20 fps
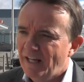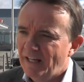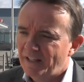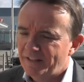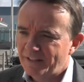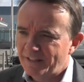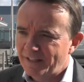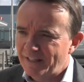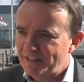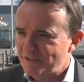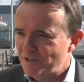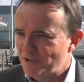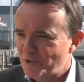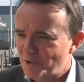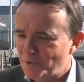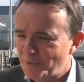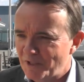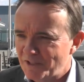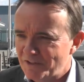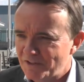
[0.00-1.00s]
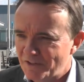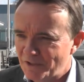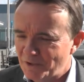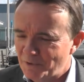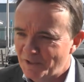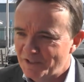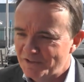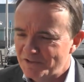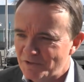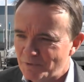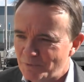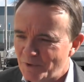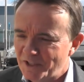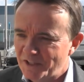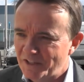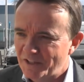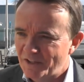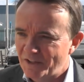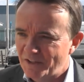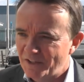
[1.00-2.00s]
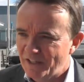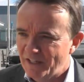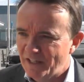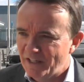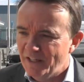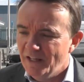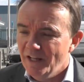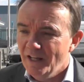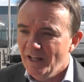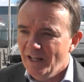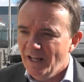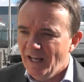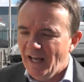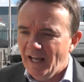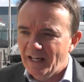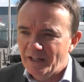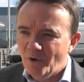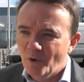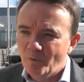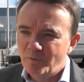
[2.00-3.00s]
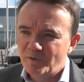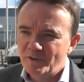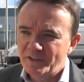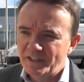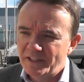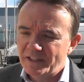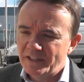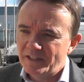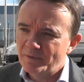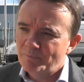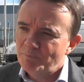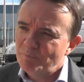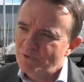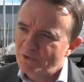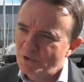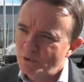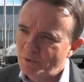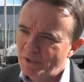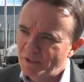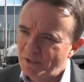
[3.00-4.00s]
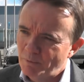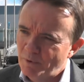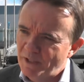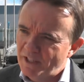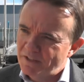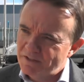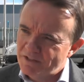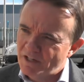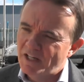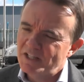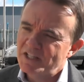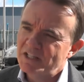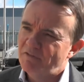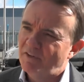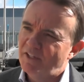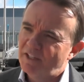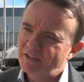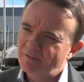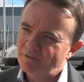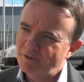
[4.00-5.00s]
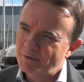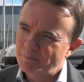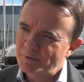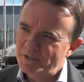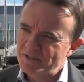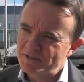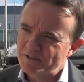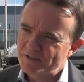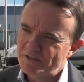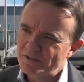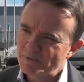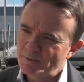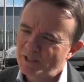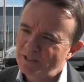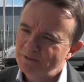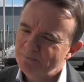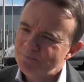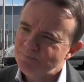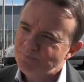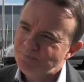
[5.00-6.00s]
They can answer your their question right there and then, and hopefully do it in a way that's cost effective for the business as well.